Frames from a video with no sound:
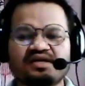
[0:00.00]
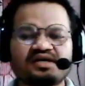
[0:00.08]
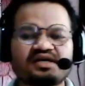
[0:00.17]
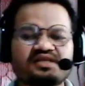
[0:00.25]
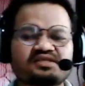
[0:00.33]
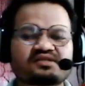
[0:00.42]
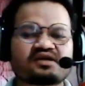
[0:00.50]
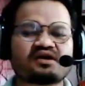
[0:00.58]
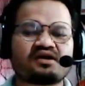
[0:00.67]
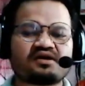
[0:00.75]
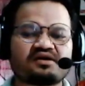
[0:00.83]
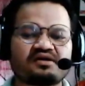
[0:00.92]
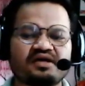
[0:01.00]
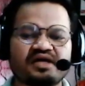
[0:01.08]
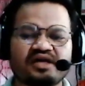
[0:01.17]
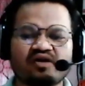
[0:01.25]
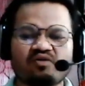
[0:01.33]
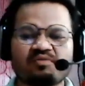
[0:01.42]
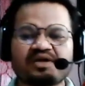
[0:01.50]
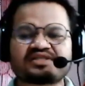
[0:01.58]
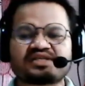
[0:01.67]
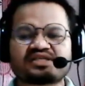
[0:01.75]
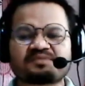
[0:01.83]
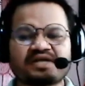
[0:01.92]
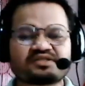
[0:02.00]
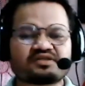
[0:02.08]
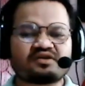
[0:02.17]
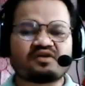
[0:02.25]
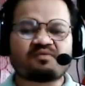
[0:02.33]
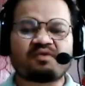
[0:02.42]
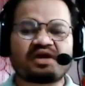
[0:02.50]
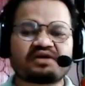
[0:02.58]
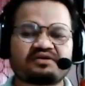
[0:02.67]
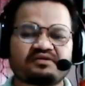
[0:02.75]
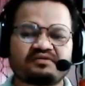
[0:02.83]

is called anomalous expansion of water.